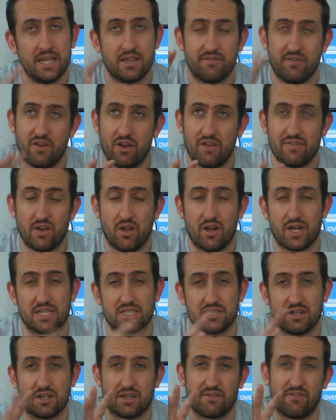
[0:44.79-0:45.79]
The 590
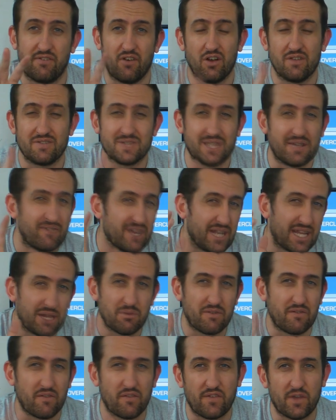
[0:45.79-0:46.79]
is like a 570
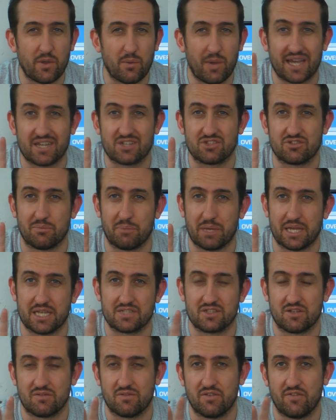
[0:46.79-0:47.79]
with a few extra
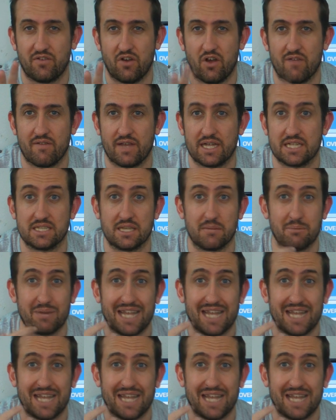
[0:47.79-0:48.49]
bits from the 580,